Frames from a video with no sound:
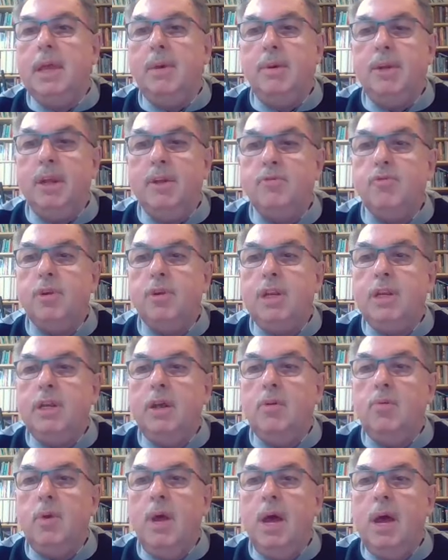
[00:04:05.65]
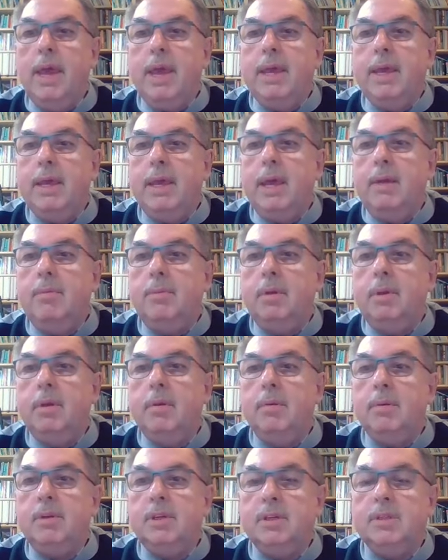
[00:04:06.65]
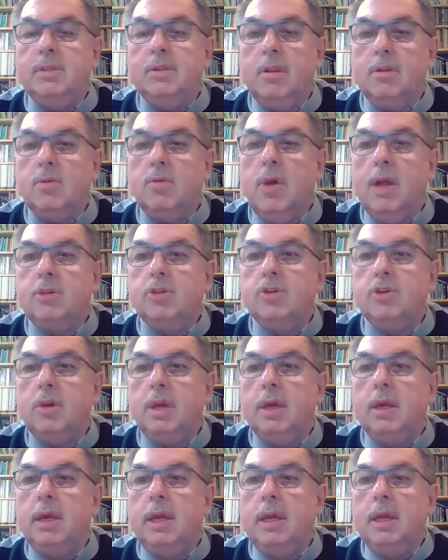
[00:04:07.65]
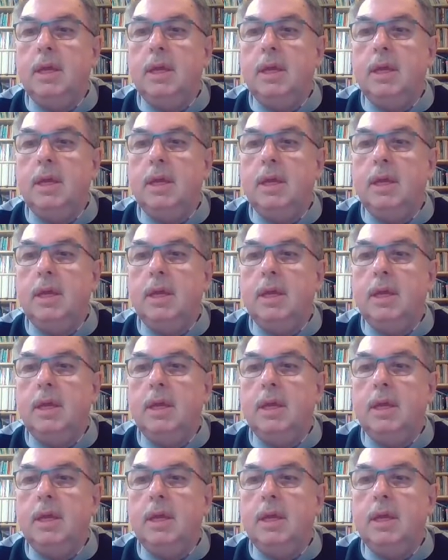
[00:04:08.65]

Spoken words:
We don't really know why. We're just not quite sure.